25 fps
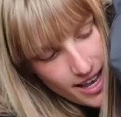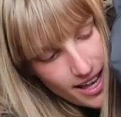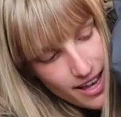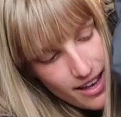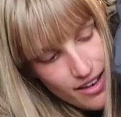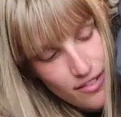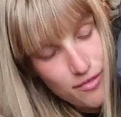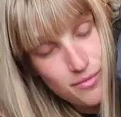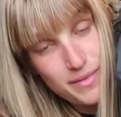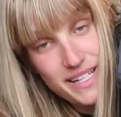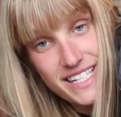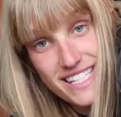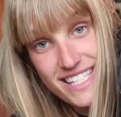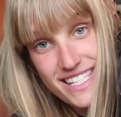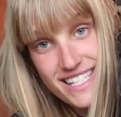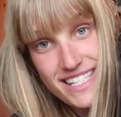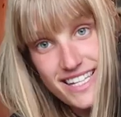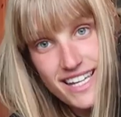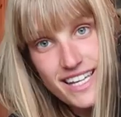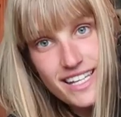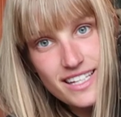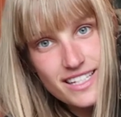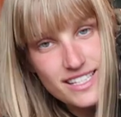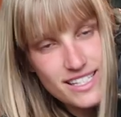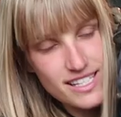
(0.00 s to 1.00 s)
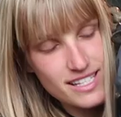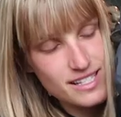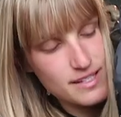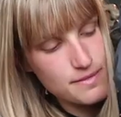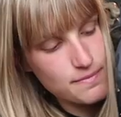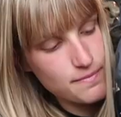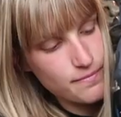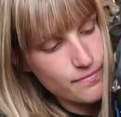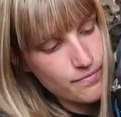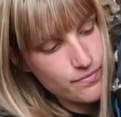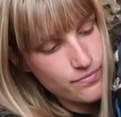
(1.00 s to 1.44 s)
I have my steaks.